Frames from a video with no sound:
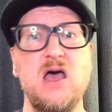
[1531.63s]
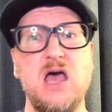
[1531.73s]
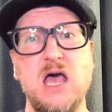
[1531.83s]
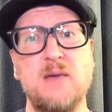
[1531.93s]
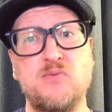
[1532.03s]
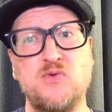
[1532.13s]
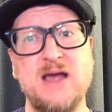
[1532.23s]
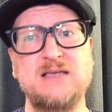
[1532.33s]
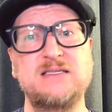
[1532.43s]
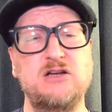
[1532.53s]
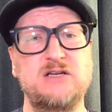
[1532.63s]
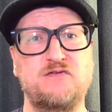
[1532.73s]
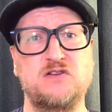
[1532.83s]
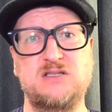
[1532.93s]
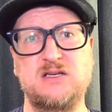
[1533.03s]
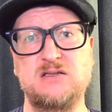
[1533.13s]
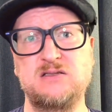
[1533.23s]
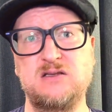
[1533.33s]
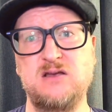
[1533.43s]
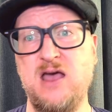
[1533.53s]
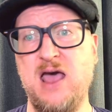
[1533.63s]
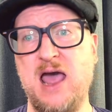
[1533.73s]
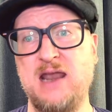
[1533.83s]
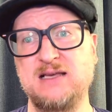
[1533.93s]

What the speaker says: Embrace their differences and